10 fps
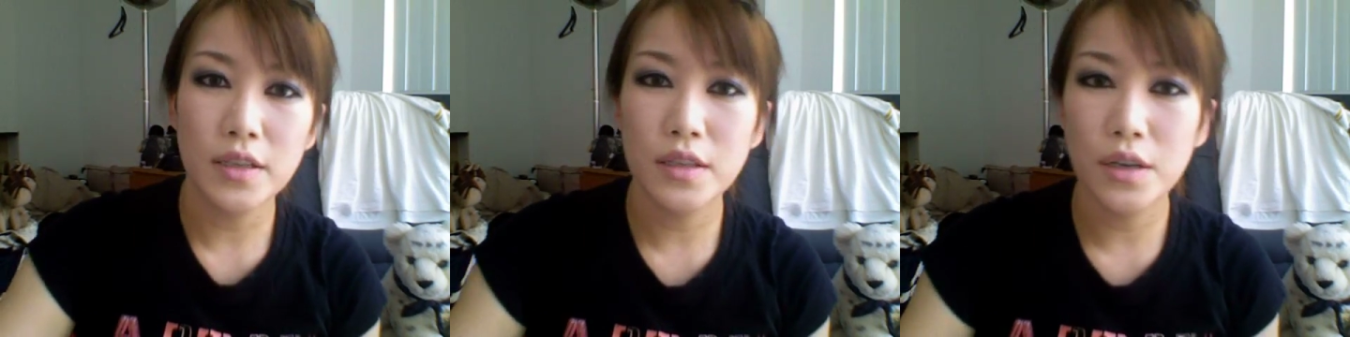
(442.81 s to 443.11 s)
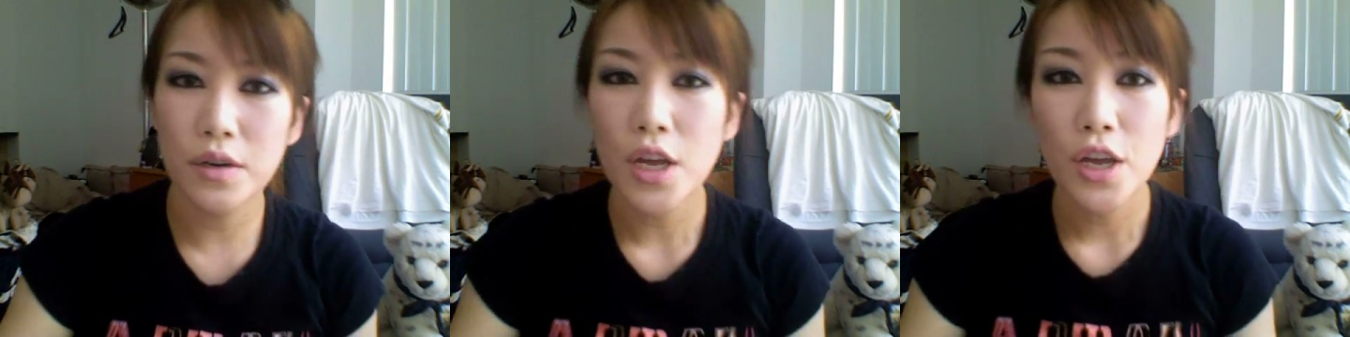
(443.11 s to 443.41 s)

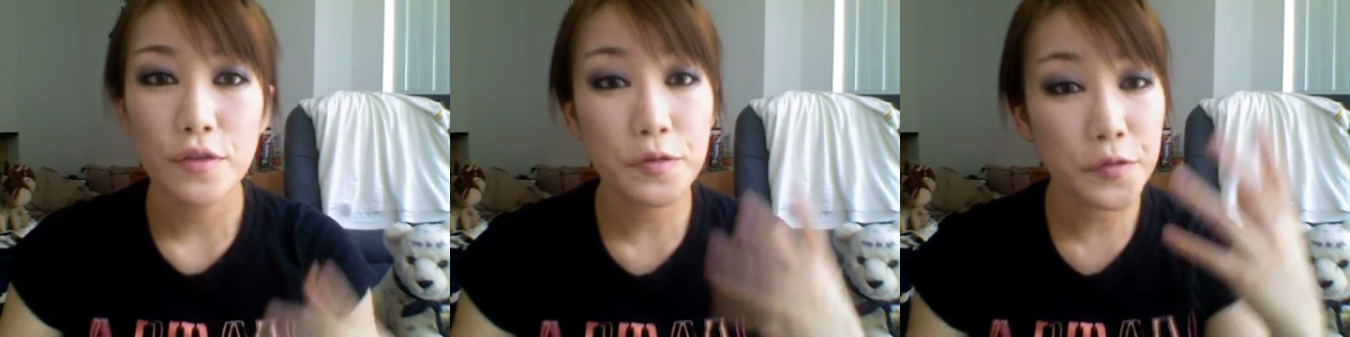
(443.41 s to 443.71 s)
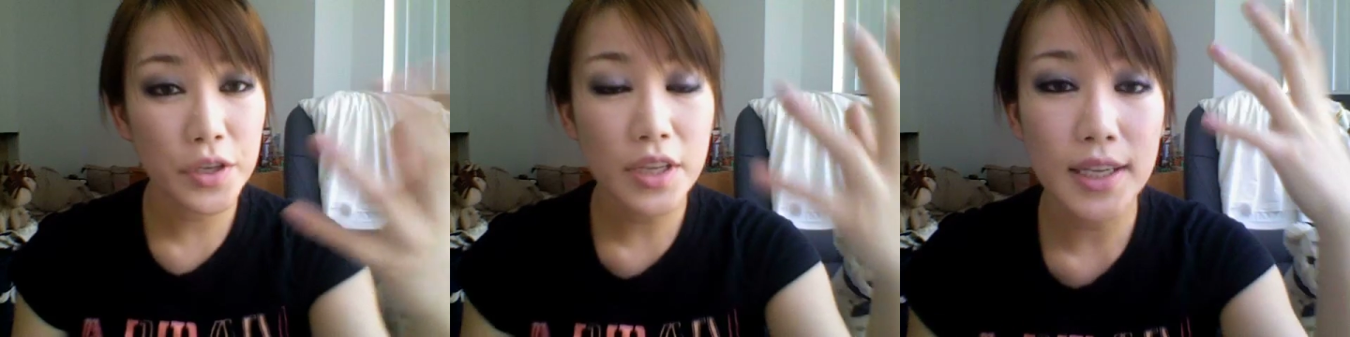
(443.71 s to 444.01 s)
So if you
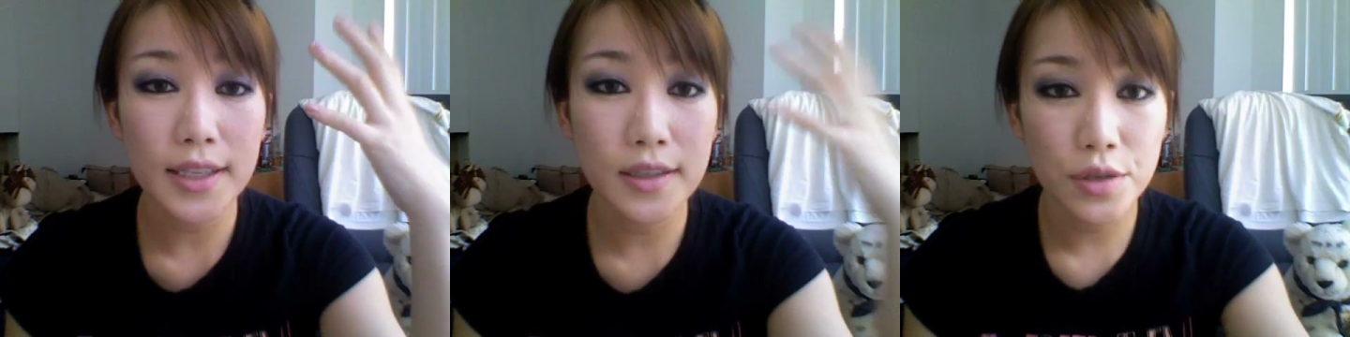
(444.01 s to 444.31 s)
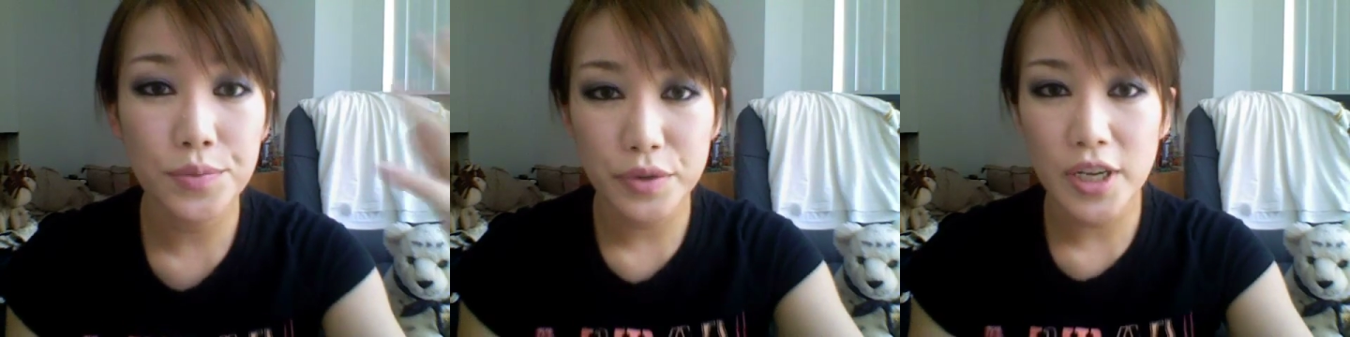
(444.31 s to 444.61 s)
feel like it's
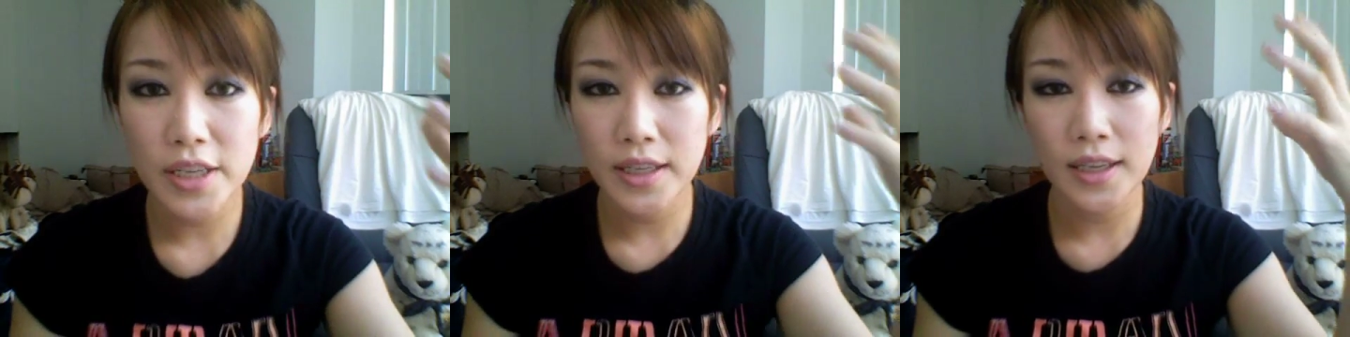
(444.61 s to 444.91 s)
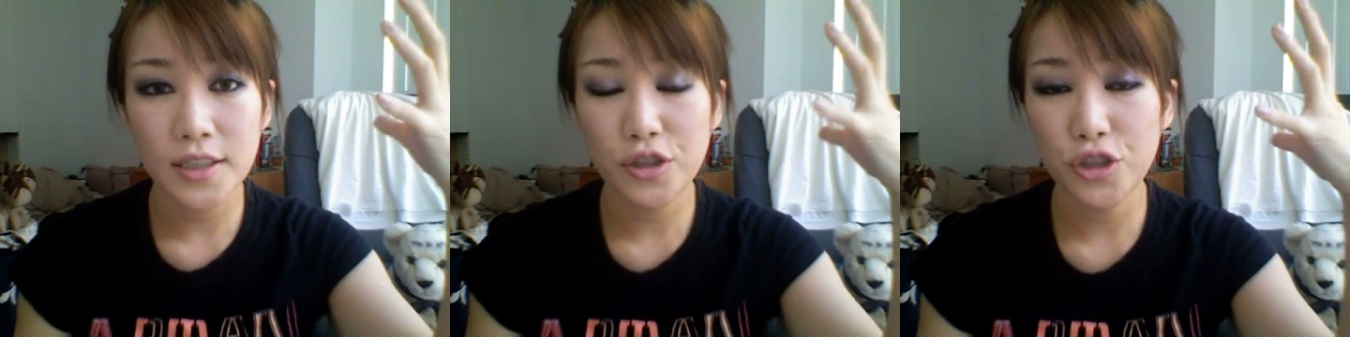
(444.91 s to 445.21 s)
too blunt
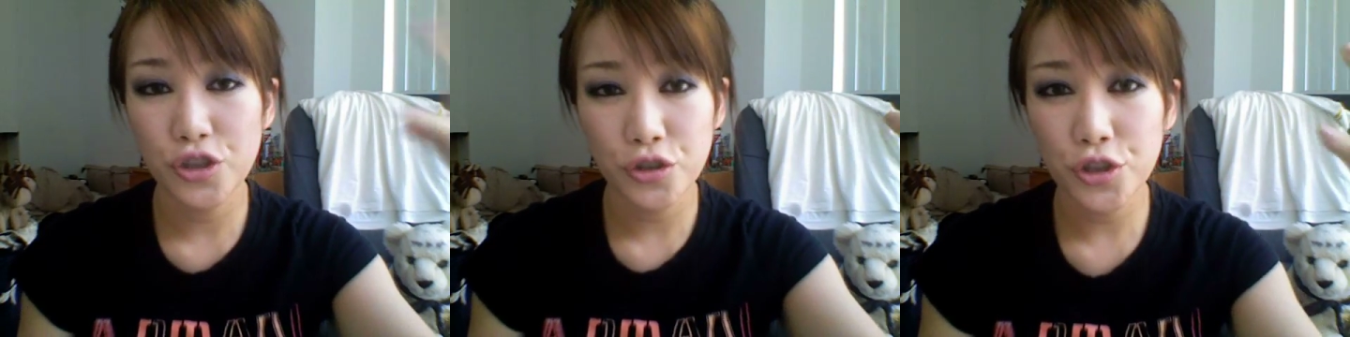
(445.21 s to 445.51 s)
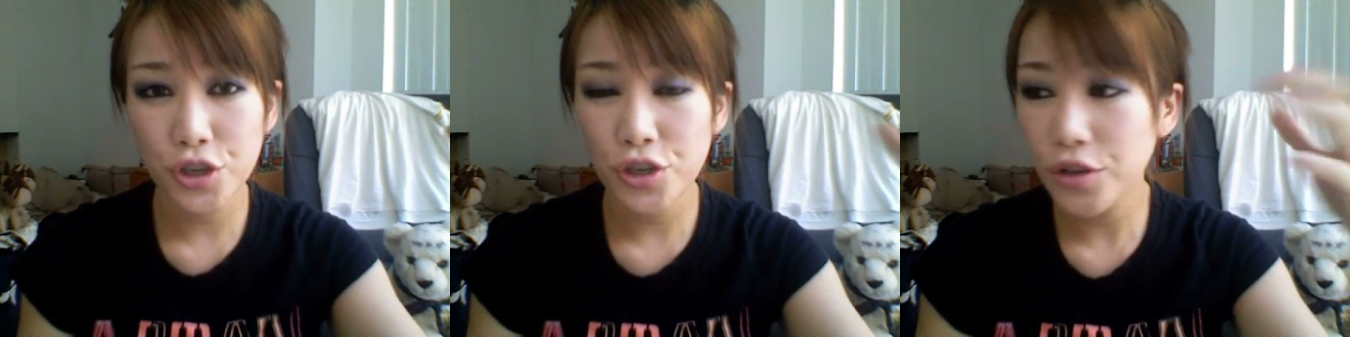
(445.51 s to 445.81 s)
and it's too
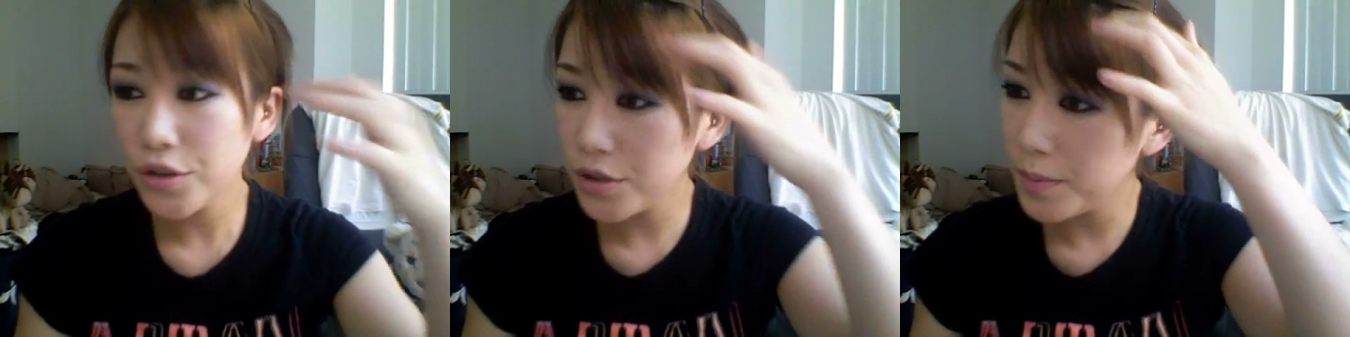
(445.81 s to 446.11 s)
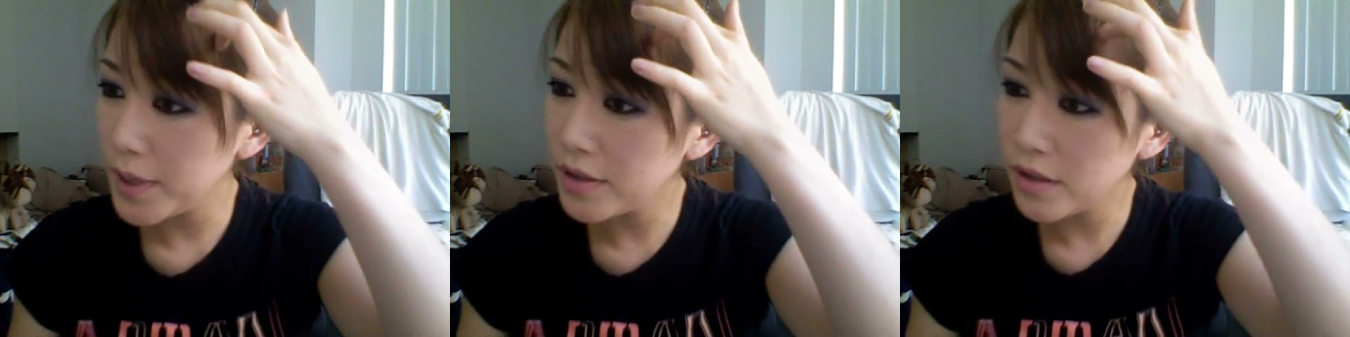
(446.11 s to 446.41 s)
huge, your
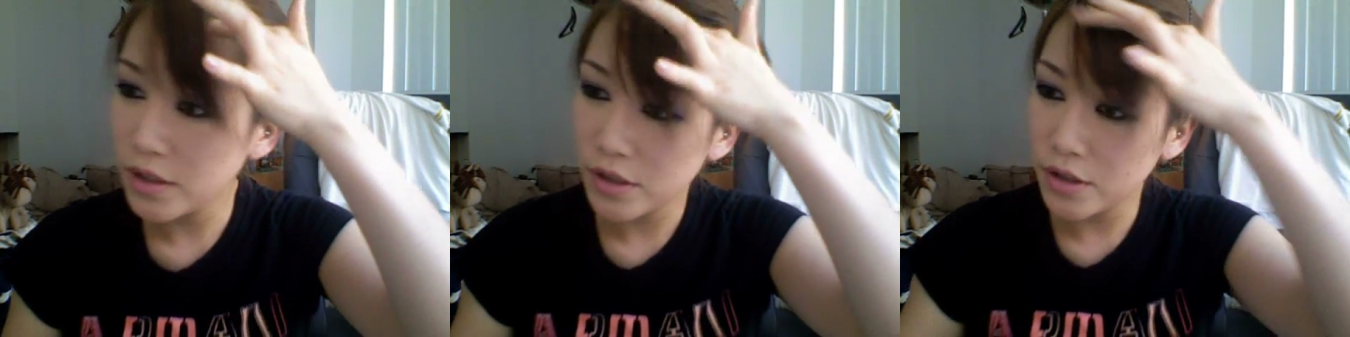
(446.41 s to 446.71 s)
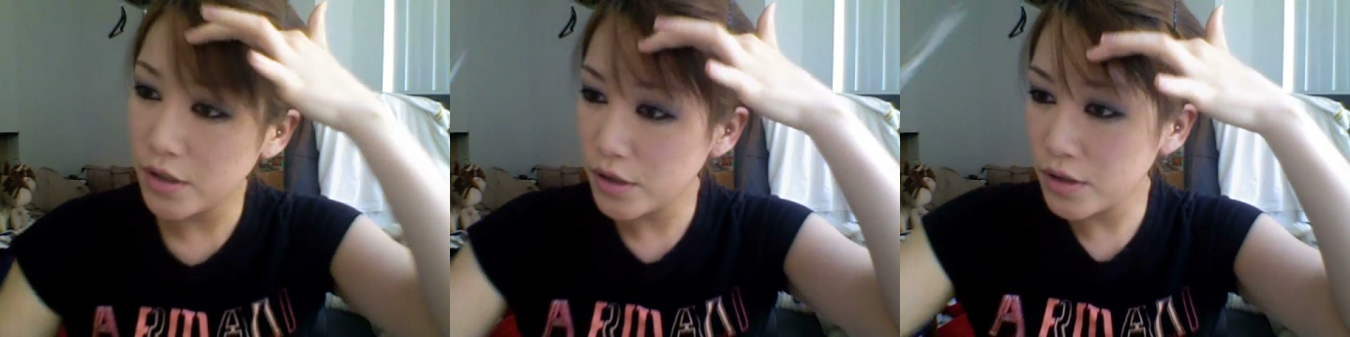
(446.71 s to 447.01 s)
bangs are too
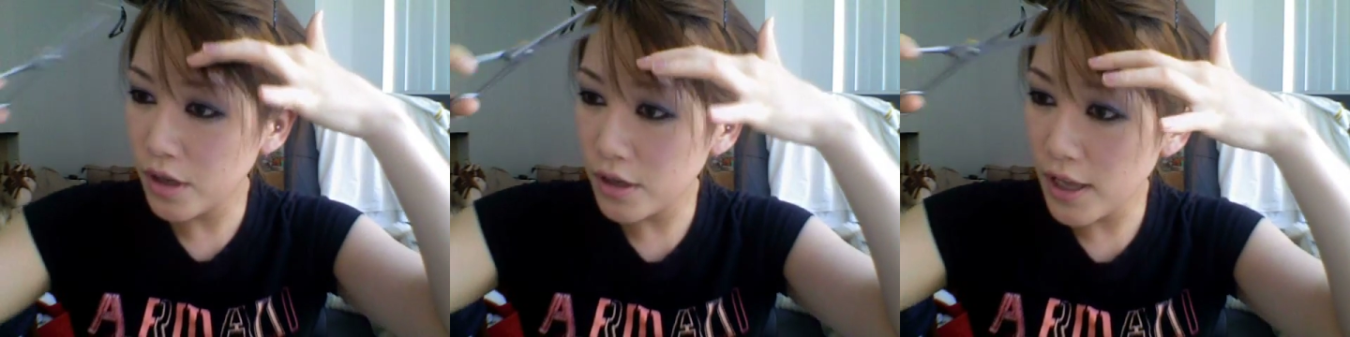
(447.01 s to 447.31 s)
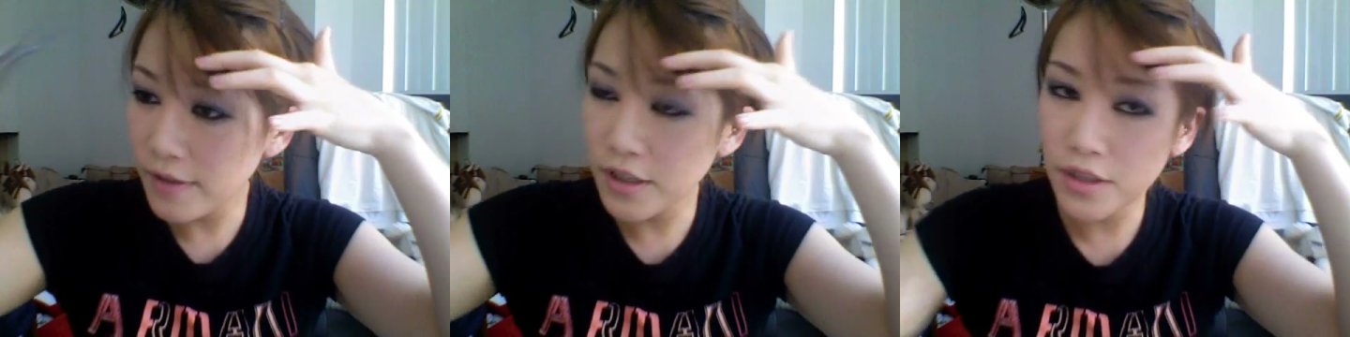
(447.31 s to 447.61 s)
huge, all you
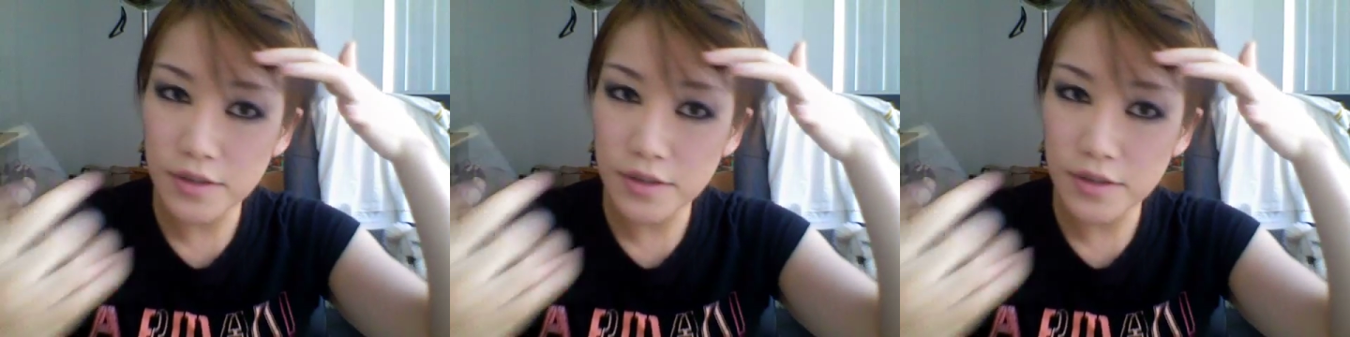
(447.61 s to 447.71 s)
have to do